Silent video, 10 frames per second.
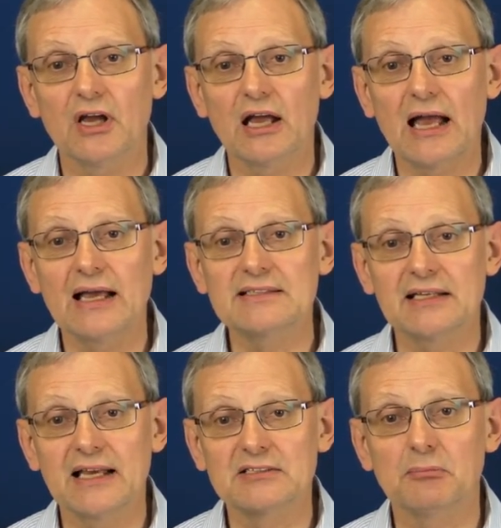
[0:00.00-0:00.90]
as it
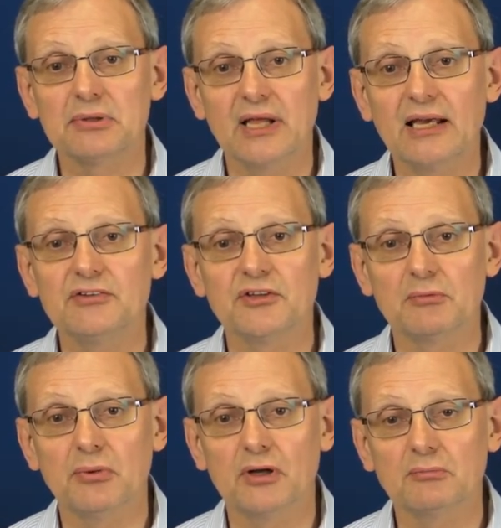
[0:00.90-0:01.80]
has applied to the
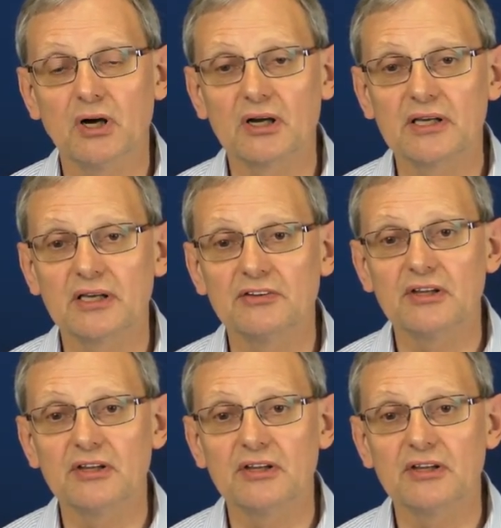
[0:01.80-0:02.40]
bond market,